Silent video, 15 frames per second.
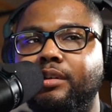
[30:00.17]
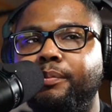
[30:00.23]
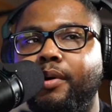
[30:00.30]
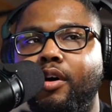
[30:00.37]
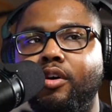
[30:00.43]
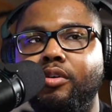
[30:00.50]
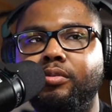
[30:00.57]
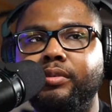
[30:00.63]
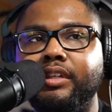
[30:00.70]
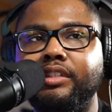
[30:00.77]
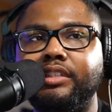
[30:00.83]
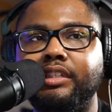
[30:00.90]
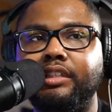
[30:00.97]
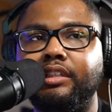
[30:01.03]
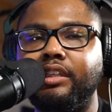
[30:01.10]
a poll
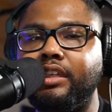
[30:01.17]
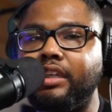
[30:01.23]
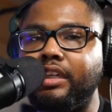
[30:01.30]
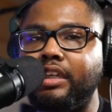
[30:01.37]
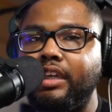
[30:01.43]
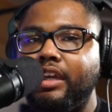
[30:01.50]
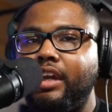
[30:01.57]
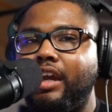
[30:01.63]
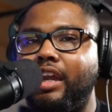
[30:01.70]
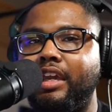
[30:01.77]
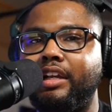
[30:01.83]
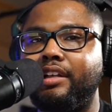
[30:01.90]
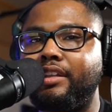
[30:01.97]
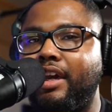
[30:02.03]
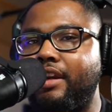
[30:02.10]
recently,
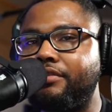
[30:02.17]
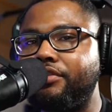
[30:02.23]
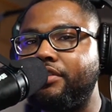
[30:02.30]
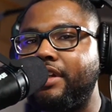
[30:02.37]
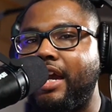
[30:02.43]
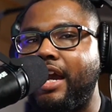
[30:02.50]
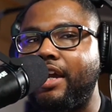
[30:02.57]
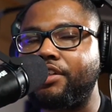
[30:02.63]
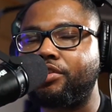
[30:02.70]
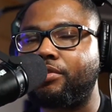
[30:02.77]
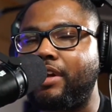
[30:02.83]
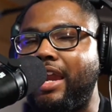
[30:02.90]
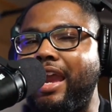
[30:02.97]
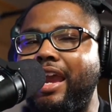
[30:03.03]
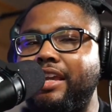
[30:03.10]
and a lot of you guys
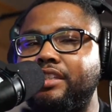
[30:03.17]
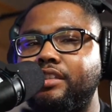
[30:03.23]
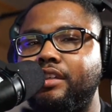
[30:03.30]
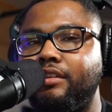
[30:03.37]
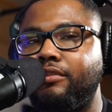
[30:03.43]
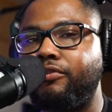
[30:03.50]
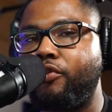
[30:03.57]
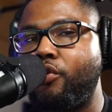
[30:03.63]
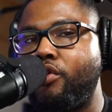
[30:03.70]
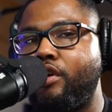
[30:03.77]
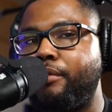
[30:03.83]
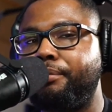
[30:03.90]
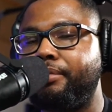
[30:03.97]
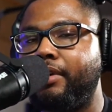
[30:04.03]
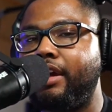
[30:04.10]
were asking
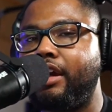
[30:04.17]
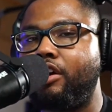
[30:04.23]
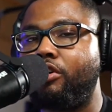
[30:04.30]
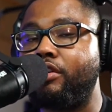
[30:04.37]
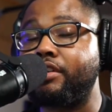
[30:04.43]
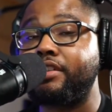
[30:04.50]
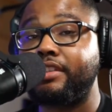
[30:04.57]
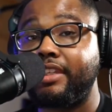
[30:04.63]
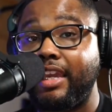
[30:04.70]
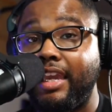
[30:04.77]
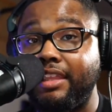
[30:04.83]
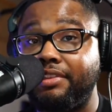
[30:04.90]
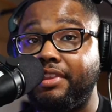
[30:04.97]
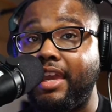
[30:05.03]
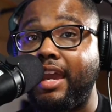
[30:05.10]
for or
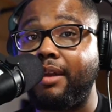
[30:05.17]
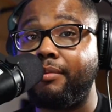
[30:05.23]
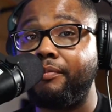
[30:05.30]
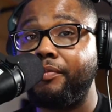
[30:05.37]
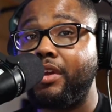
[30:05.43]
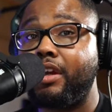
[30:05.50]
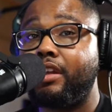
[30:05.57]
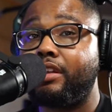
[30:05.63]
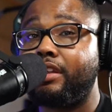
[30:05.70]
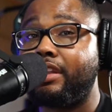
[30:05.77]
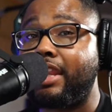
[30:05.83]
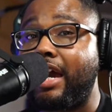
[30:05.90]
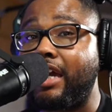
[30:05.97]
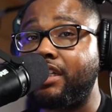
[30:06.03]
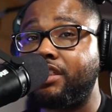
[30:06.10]
said that
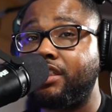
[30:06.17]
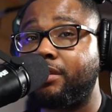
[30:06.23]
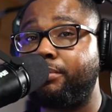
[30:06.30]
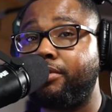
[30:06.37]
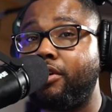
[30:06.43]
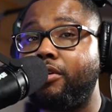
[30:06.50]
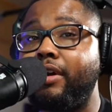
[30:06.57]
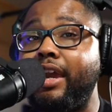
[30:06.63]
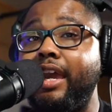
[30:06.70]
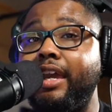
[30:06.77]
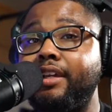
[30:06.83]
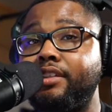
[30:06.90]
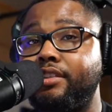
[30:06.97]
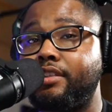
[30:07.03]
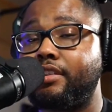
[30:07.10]
Logic Pro
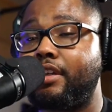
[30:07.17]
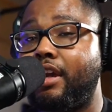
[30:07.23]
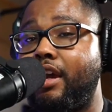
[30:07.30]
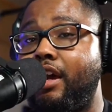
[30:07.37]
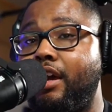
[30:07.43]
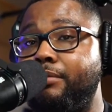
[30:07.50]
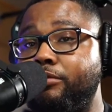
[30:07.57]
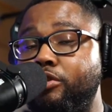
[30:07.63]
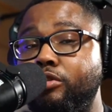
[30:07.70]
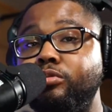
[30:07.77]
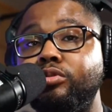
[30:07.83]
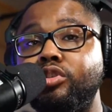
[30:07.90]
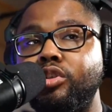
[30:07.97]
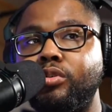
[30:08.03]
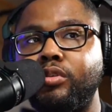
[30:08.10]
X
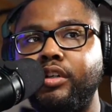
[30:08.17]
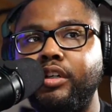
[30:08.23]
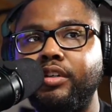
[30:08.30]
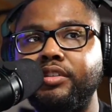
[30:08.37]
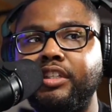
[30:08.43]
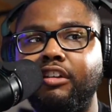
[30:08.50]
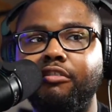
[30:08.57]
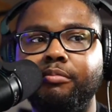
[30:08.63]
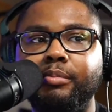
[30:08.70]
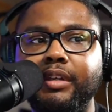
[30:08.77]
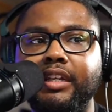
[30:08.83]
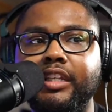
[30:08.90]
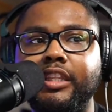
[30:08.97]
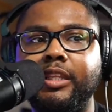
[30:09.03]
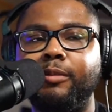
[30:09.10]
tutorials have
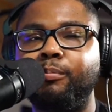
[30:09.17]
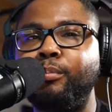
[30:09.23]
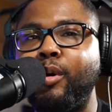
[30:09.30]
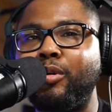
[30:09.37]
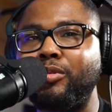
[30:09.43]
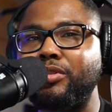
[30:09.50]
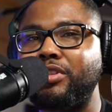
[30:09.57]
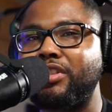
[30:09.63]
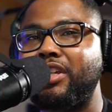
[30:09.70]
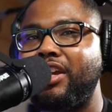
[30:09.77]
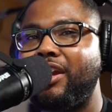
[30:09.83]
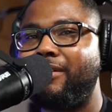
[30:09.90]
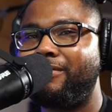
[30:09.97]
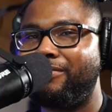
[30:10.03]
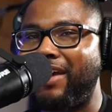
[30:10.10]
been the most
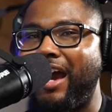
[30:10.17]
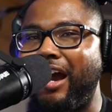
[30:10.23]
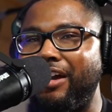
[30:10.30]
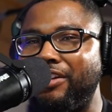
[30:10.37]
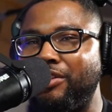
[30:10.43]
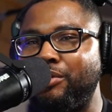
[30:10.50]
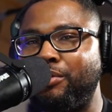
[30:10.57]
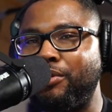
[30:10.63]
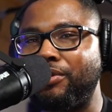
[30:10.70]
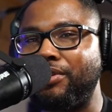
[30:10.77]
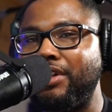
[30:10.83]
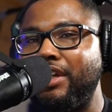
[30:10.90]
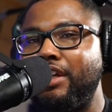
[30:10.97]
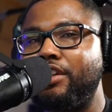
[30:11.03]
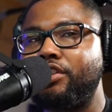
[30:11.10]
valuable.
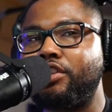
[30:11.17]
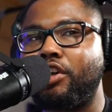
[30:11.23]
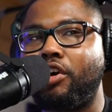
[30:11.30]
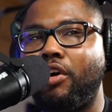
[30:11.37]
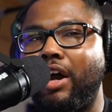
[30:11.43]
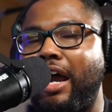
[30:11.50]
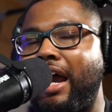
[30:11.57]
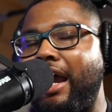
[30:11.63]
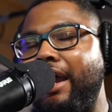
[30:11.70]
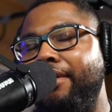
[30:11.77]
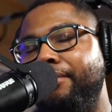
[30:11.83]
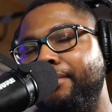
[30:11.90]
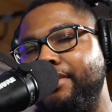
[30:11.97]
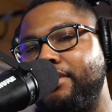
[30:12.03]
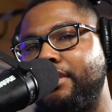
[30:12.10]
So I
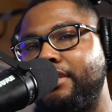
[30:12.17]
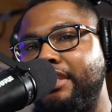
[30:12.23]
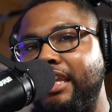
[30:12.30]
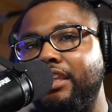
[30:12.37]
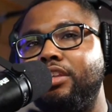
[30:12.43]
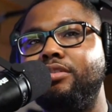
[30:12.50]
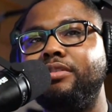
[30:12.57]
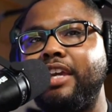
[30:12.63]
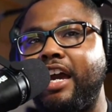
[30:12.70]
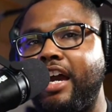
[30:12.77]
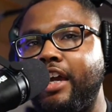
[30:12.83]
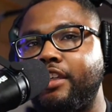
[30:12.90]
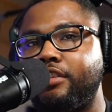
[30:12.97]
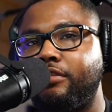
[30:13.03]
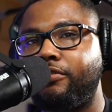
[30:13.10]
want to thank you
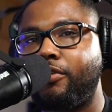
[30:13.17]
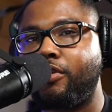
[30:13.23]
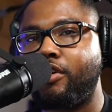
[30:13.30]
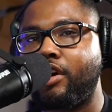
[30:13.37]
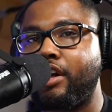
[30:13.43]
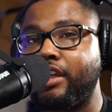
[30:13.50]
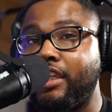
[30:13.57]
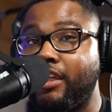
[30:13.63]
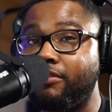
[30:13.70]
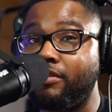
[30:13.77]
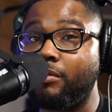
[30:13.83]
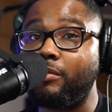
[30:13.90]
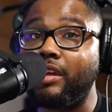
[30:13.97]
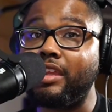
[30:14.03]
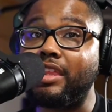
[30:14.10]
guys for
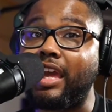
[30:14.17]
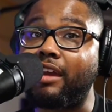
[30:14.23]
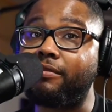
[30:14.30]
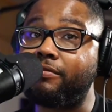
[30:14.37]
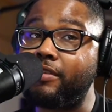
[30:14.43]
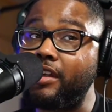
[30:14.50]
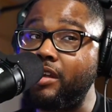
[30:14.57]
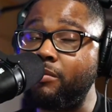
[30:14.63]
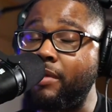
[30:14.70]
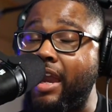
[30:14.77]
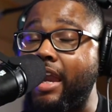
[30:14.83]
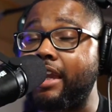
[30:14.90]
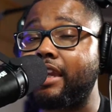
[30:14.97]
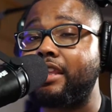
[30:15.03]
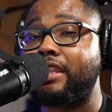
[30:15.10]
giving me that
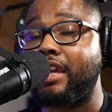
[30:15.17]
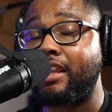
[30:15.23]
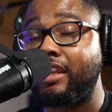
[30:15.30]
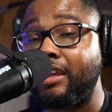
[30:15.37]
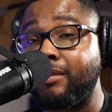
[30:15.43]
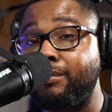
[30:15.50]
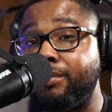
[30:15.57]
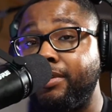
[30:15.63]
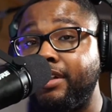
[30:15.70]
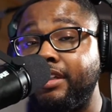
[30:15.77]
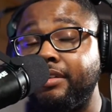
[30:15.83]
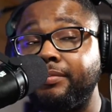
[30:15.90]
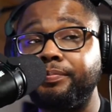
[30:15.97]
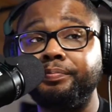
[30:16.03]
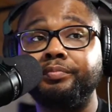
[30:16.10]
feedback and that
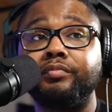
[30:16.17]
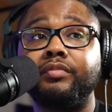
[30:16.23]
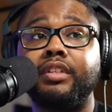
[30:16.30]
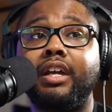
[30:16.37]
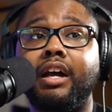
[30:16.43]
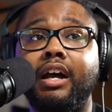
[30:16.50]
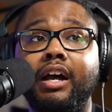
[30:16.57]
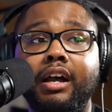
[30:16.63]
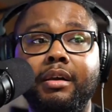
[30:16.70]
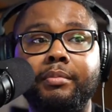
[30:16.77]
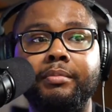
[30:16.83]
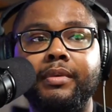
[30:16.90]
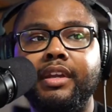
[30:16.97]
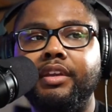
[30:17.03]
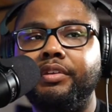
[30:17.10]
input.
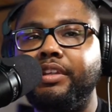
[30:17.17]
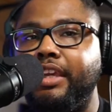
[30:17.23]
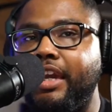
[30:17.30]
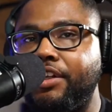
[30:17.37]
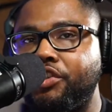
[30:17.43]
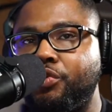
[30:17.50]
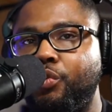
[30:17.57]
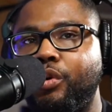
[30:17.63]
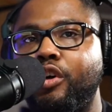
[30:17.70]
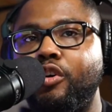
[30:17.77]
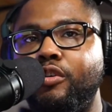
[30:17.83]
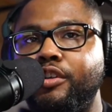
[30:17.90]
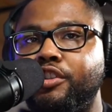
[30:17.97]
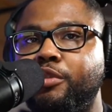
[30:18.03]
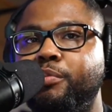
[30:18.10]
Yes, we're
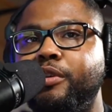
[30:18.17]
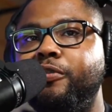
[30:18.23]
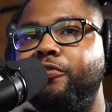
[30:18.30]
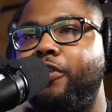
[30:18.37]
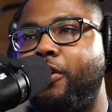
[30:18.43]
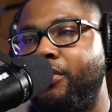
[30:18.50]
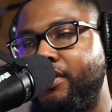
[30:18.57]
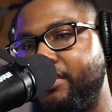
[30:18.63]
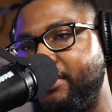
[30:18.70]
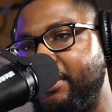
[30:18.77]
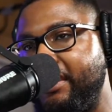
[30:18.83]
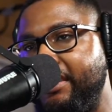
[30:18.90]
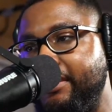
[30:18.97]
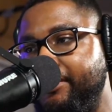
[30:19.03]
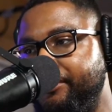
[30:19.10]
going to be
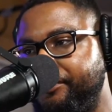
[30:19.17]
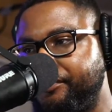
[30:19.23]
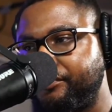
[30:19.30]
focusing